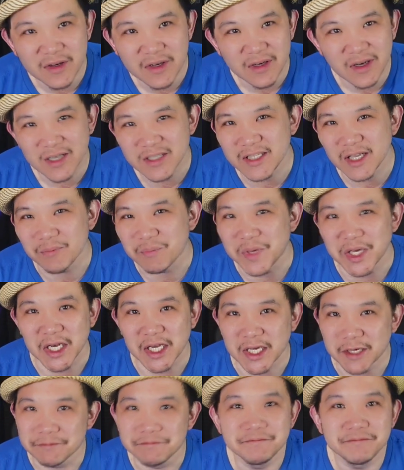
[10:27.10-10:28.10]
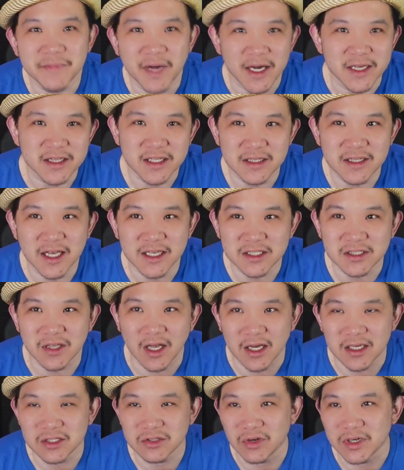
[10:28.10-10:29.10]
let's say medium. I think that's
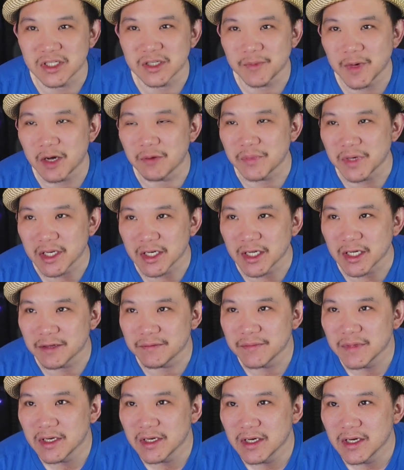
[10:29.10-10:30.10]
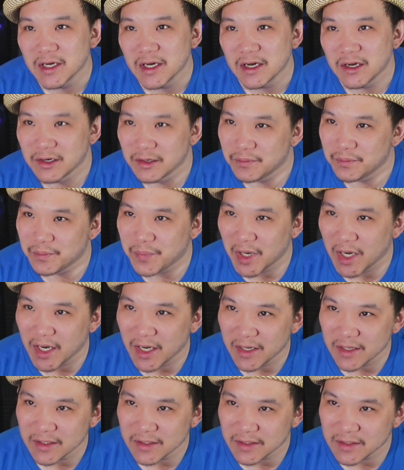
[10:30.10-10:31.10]
strength about medium.
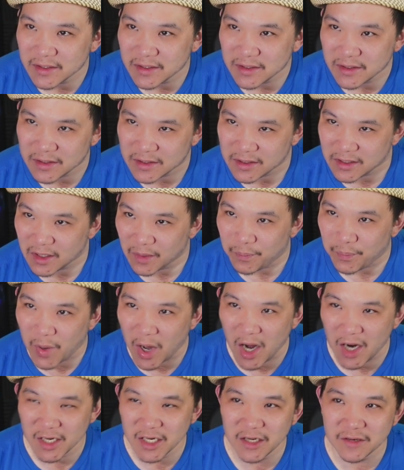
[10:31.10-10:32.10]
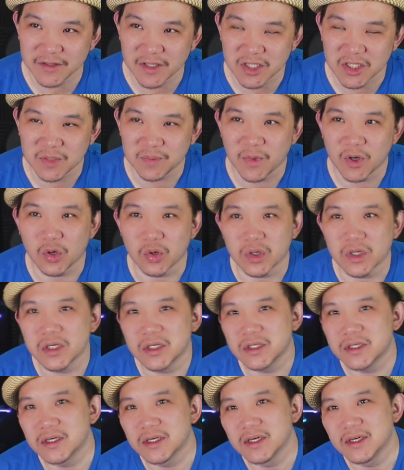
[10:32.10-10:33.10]
But the body of the smoke,
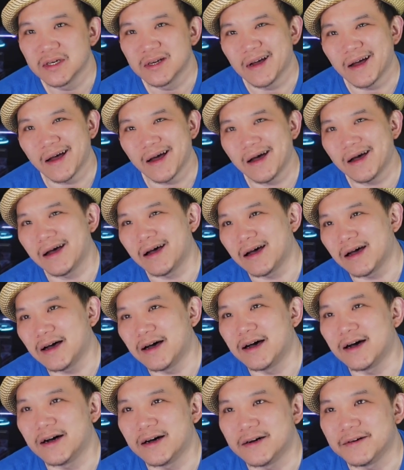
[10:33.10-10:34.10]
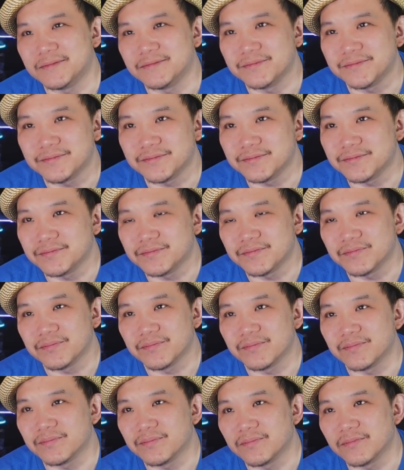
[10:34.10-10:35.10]

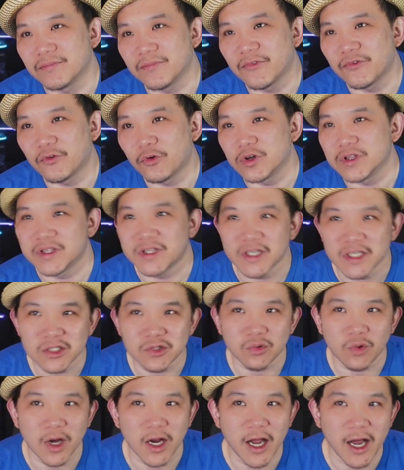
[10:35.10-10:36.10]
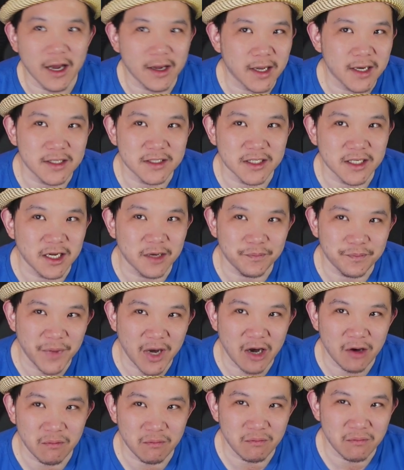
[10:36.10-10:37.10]
for this one, I'm going to say
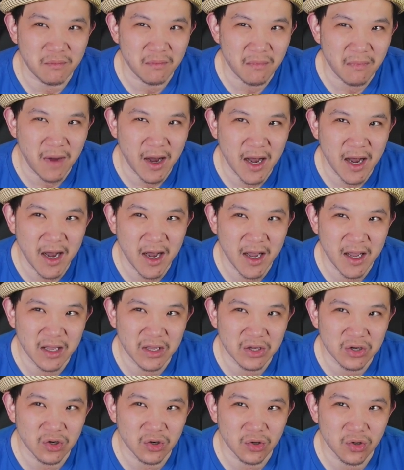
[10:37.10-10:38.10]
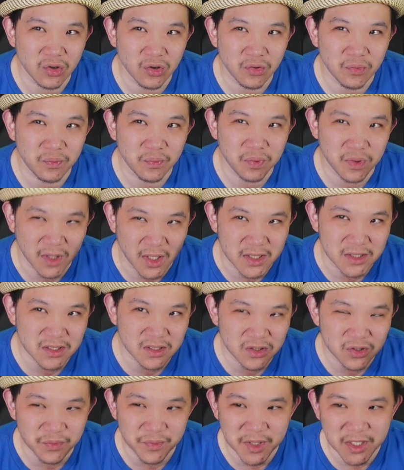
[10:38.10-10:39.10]
about mild plus
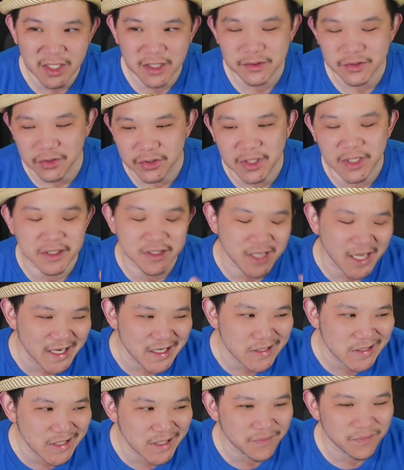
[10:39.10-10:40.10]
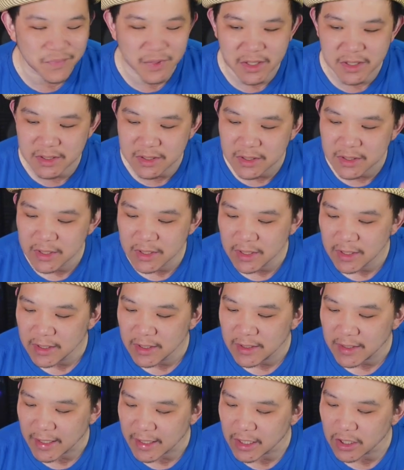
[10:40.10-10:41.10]
to medium. So you can taste it, but
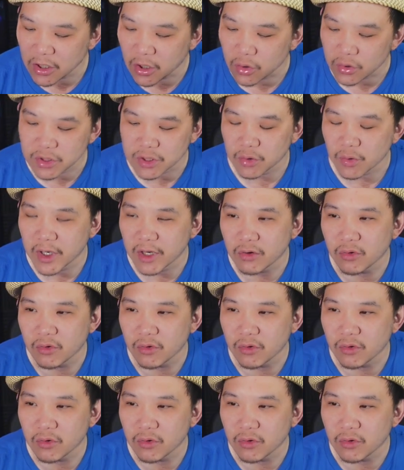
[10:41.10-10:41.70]
like it goes away